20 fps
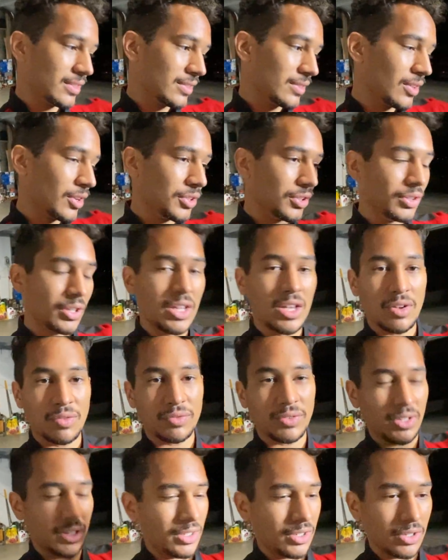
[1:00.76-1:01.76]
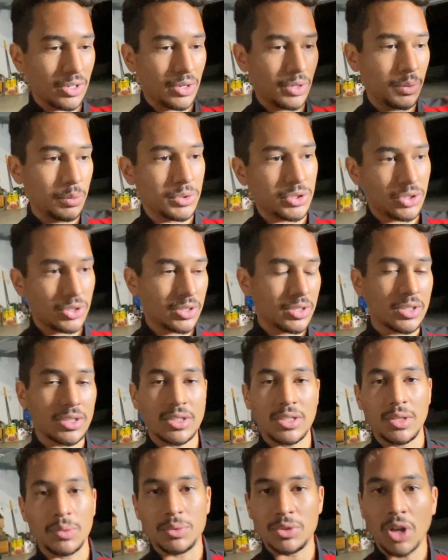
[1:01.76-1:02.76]
on a lift, and
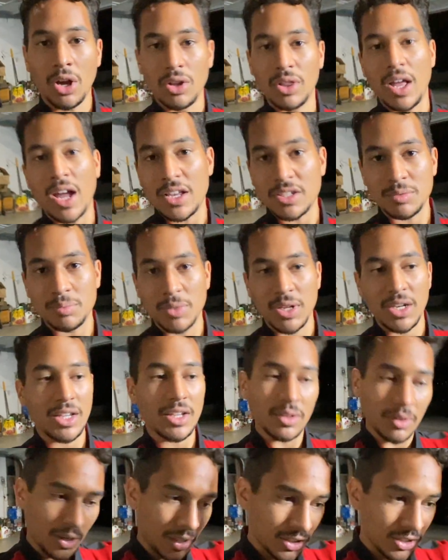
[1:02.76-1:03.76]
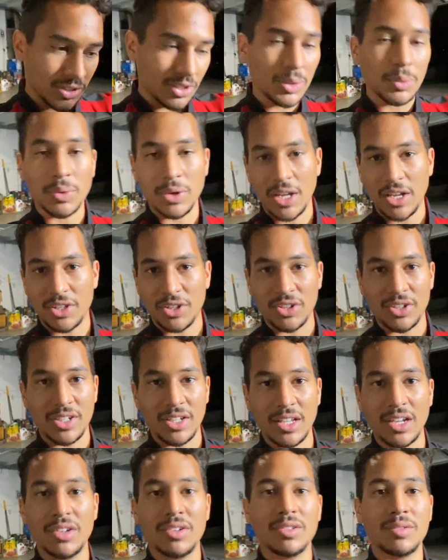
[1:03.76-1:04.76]
it was all last minute. I just did what I could to
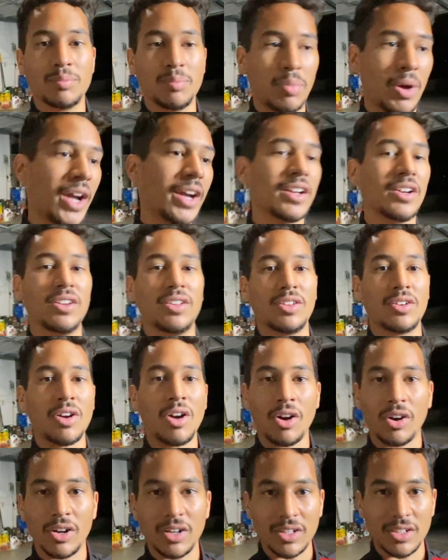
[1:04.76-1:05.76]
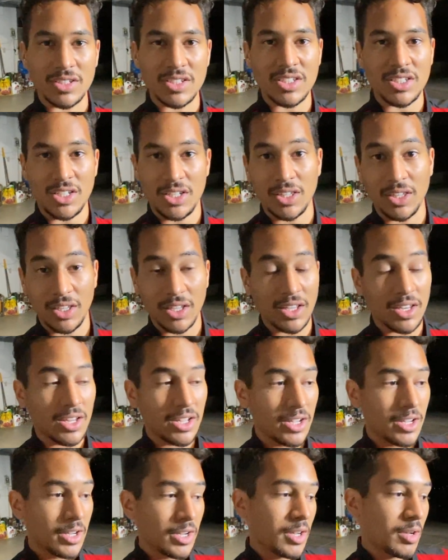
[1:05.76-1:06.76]
get it back into the car and seal it.
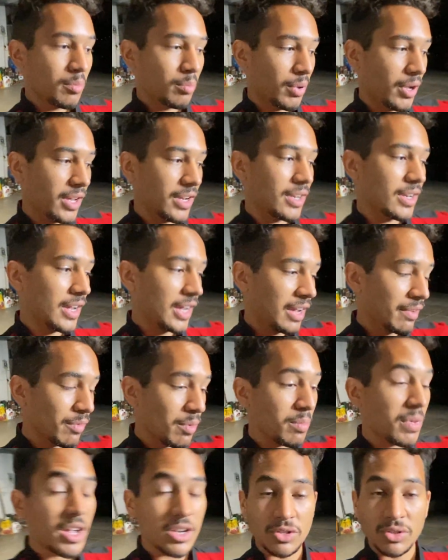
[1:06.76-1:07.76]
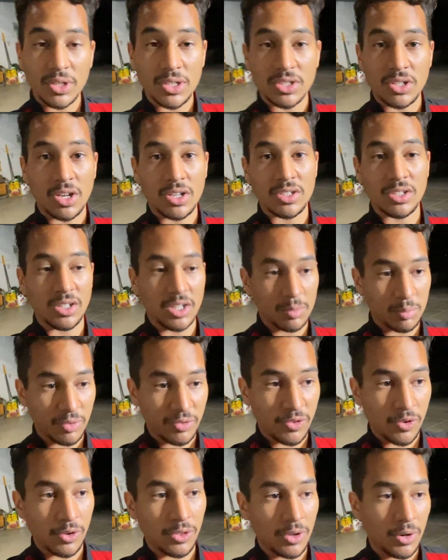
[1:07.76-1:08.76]
But I have a major exhaust leak
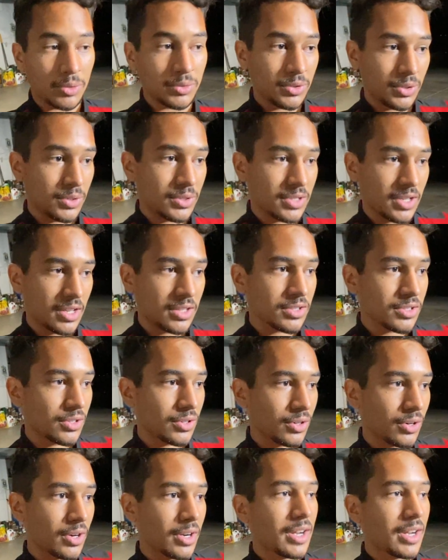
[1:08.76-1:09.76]
before the O2 sensor,